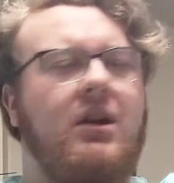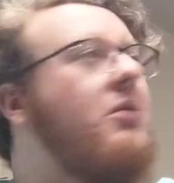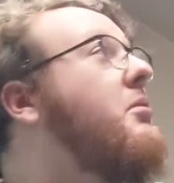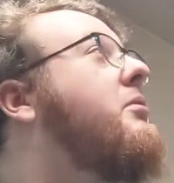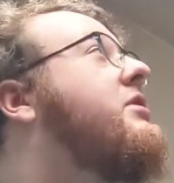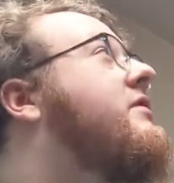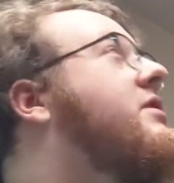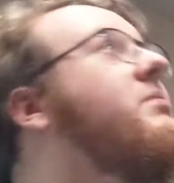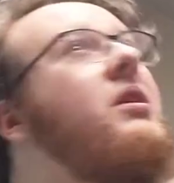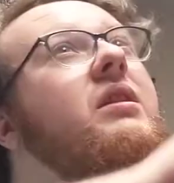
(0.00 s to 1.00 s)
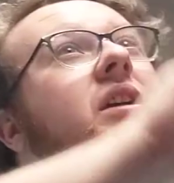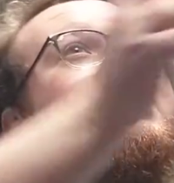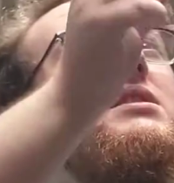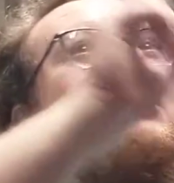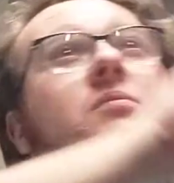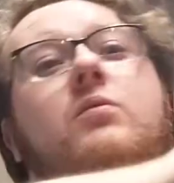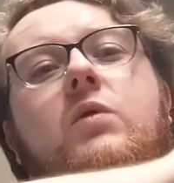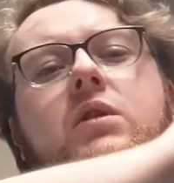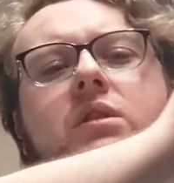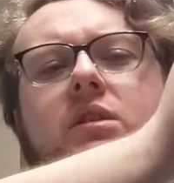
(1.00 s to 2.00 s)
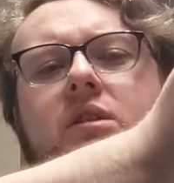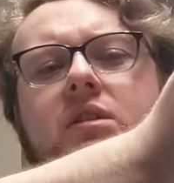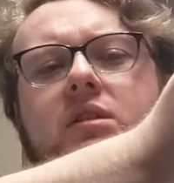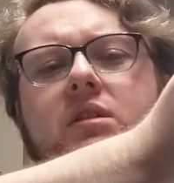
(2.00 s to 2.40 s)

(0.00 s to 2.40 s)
can't remember which of the spotlights work.